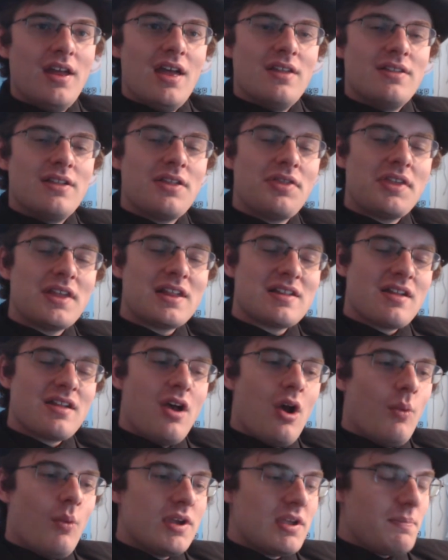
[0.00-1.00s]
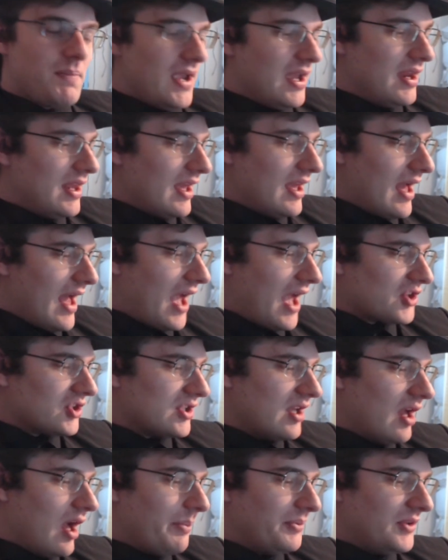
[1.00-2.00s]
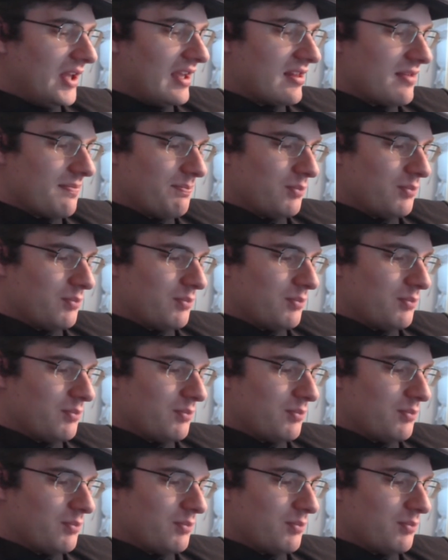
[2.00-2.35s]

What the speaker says: The thing is, Wikipedia actually updates